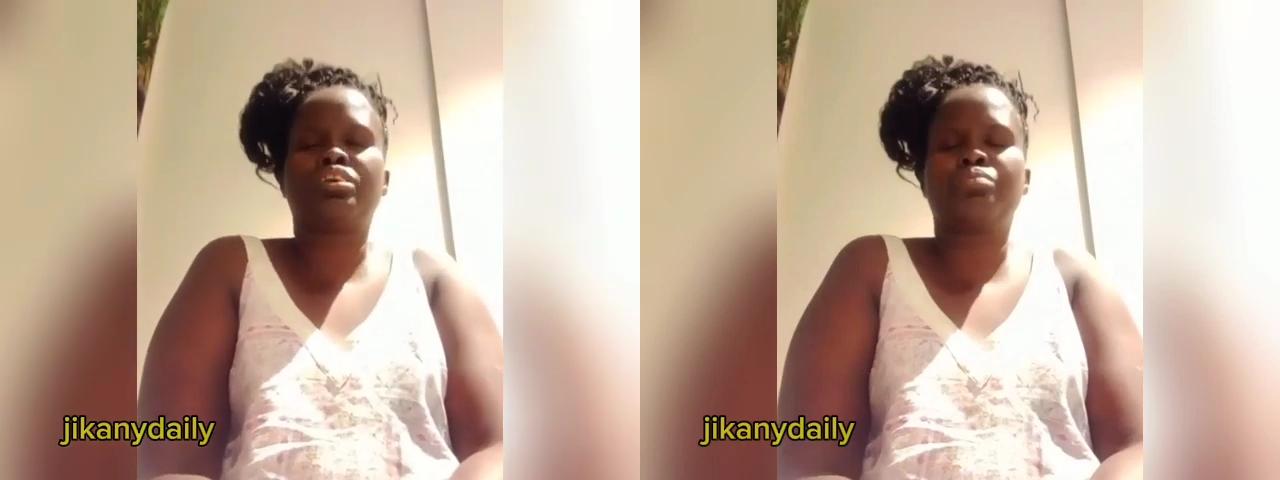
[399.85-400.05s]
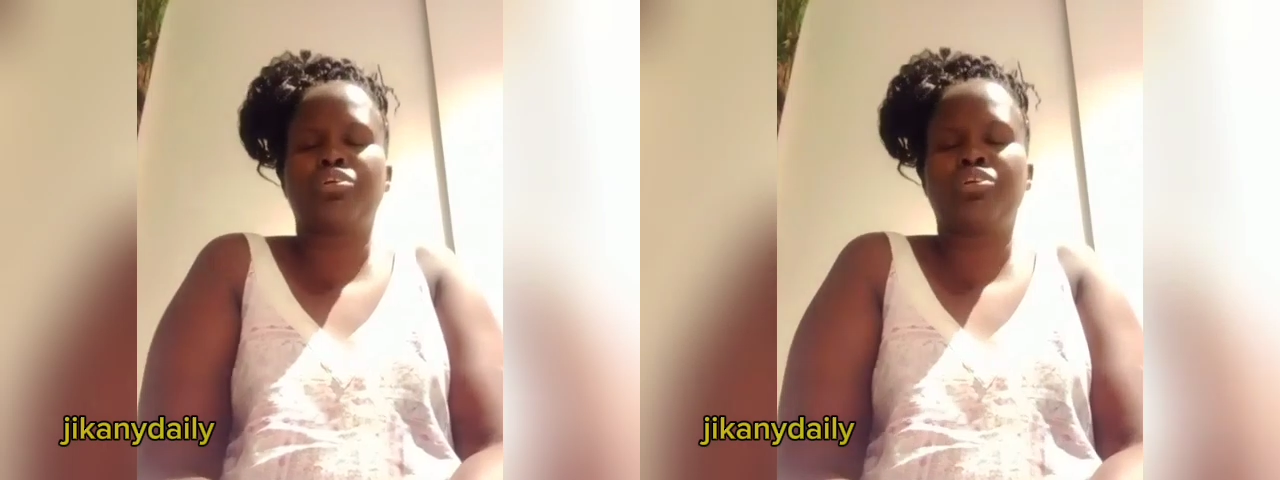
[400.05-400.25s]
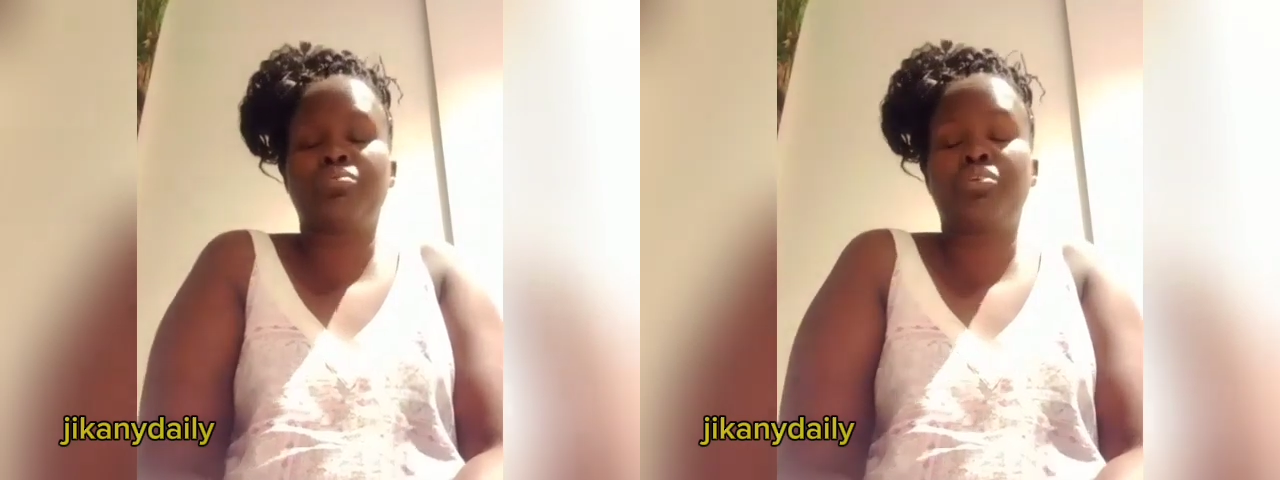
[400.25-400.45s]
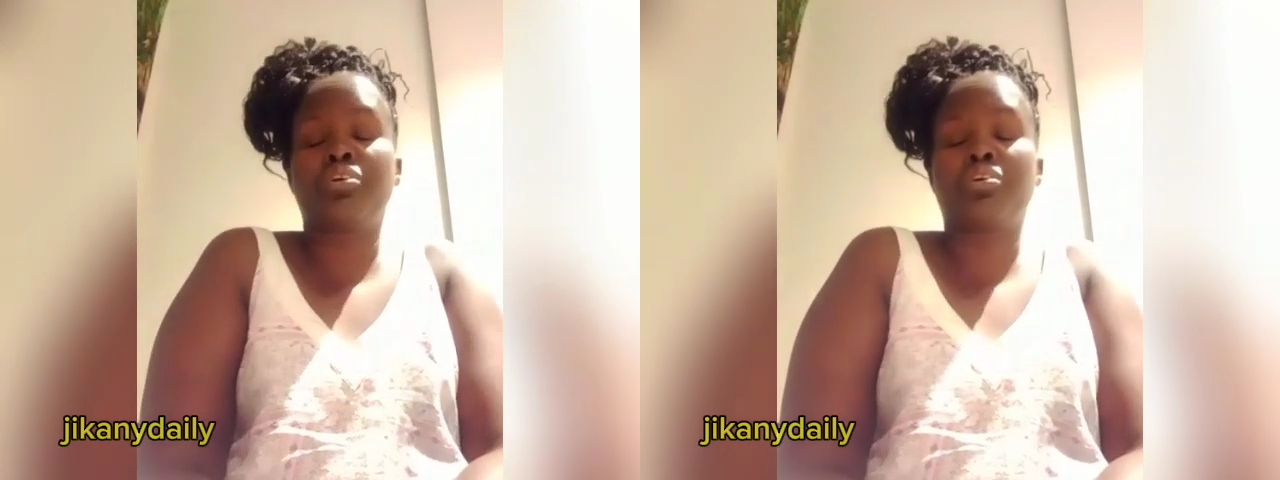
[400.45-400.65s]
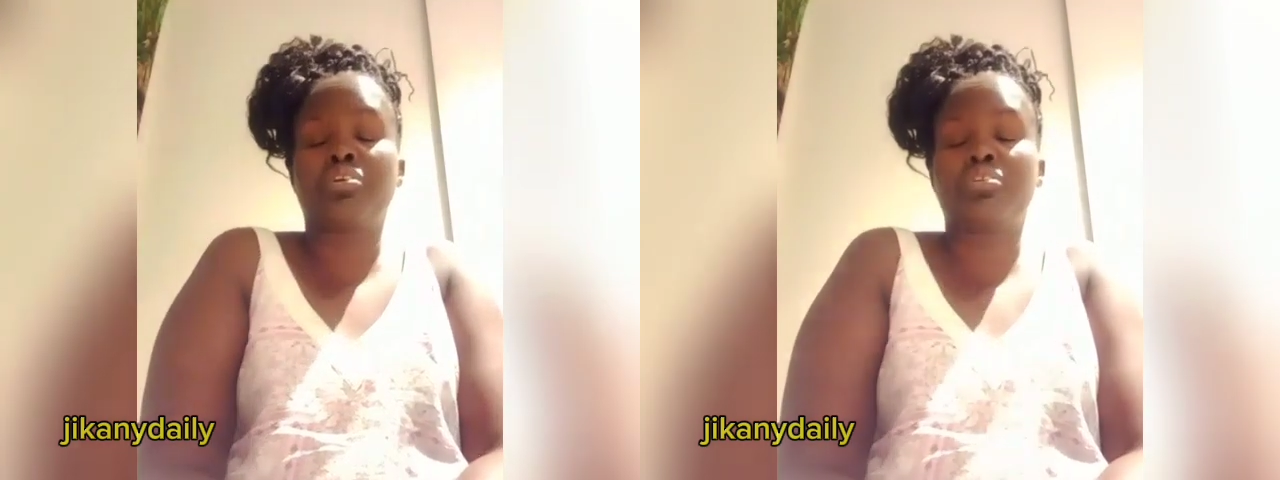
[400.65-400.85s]
keep a job
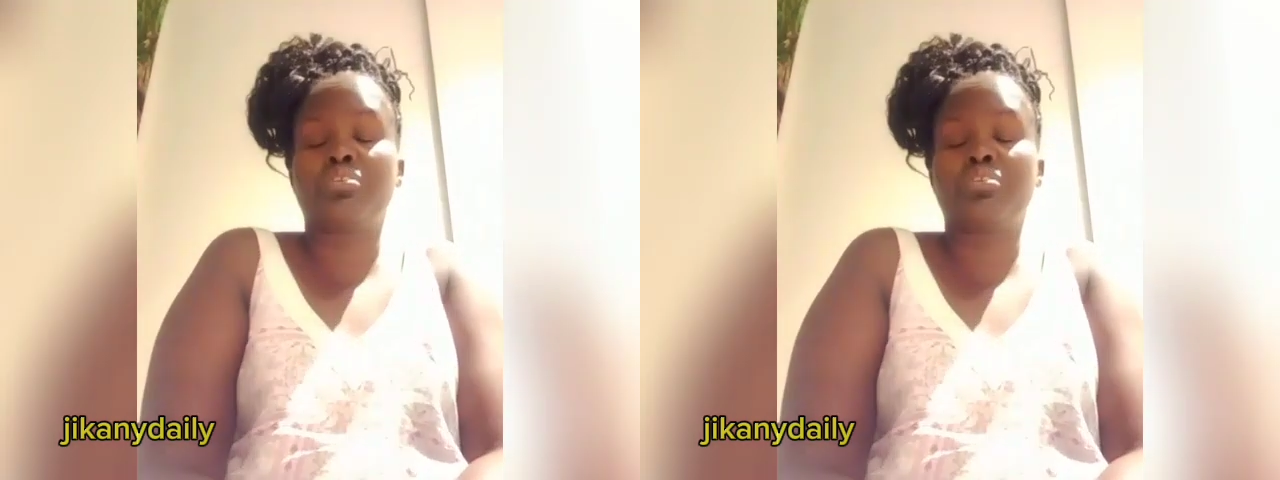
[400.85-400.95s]
sugar con.